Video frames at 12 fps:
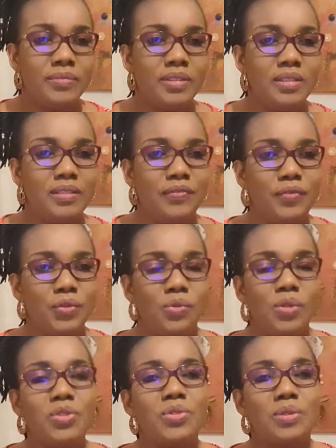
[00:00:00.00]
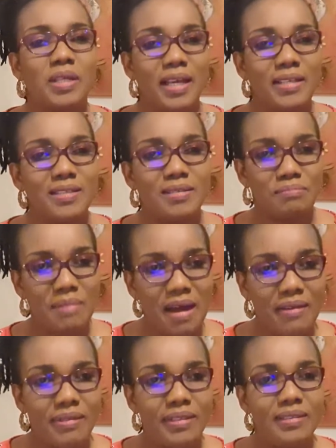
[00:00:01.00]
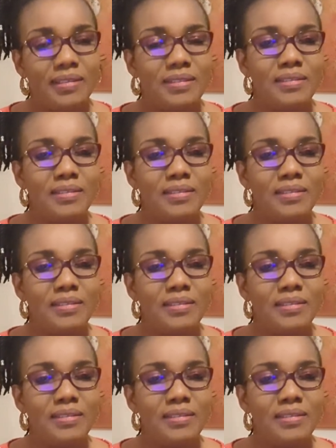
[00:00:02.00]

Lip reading: If you want to get married,